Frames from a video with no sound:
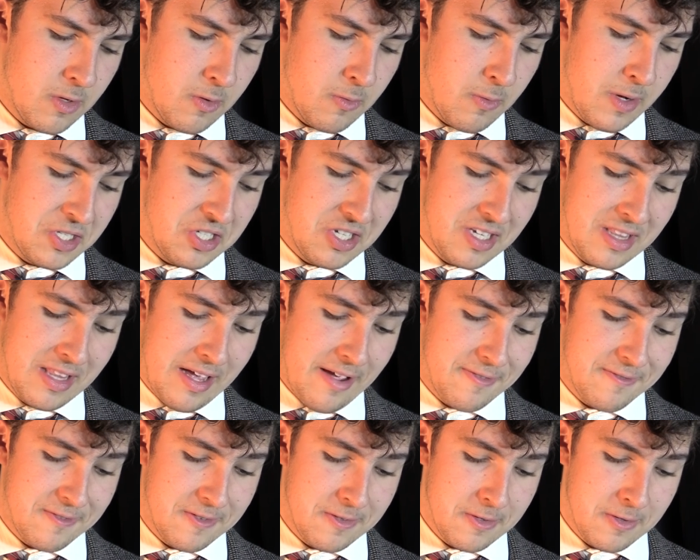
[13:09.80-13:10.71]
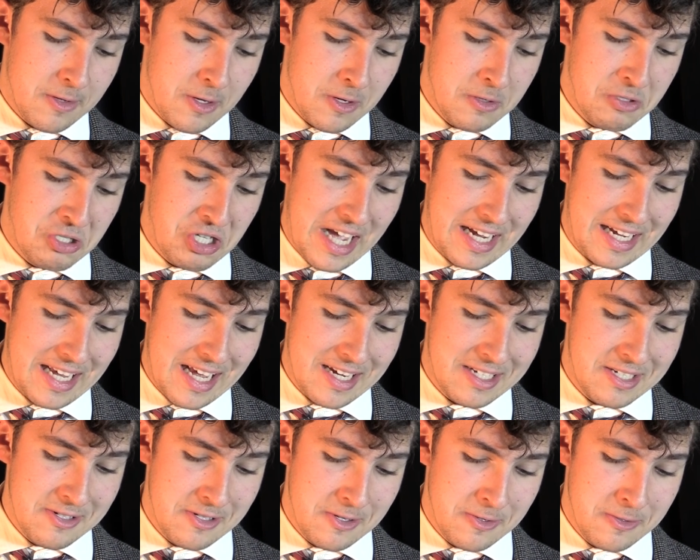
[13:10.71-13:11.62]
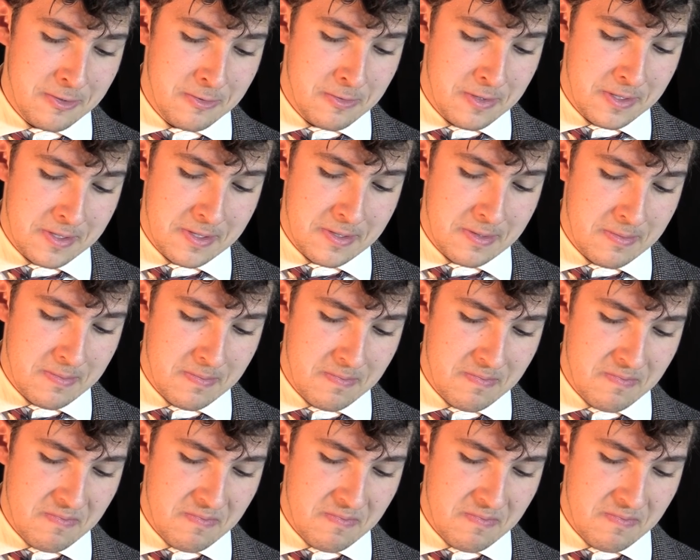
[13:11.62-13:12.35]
When she left, all Jack had to do was